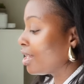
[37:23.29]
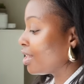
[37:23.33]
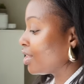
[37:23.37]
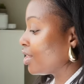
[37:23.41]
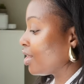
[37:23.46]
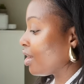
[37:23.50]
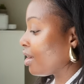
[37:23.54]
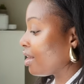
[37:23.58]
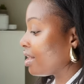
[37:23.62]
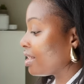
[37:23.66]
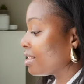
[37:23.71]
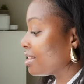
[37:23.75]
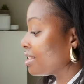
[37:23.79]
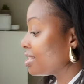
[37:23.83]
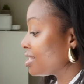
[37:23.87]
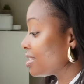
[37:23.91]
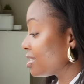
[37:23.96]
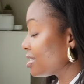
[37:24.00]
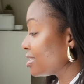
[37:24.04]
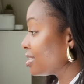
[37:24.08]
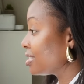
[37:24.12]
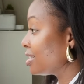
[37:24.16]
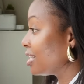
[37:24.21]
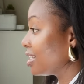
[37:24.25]
Y'all,
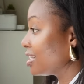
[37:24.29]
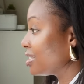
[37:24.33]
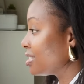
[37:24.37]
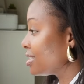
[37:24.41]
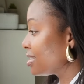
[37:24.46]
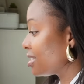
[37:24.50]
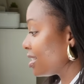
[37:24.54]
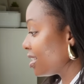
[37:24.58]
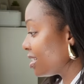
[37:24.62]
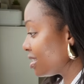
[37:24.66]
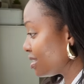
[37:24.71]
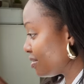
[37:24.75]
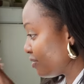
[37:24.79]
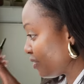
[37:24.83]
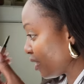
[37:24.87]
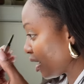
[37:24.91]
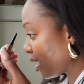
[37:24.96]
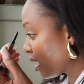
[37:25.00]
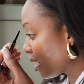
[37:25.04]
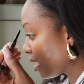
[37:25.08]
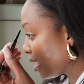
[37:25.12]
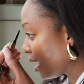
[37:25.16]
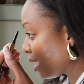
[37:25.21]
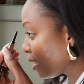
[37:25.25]
this is, it's
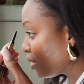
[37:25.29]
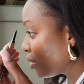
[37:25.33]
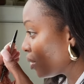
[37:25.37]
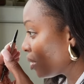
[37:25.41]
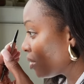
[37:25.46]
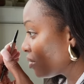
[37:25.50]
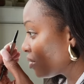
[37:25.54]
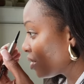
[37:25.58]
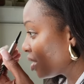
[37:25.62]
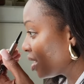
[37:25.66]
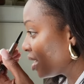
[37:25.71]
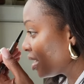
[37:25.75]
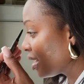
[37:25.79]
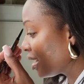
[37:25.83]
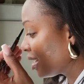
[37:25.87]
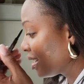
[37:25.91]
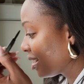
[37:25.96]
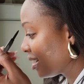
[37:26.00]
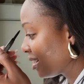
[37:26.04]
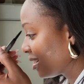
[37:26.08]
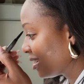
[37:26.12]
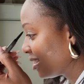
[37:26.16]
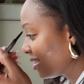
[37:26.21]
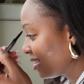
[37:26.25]
very ghetto over
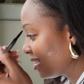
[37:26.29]
here.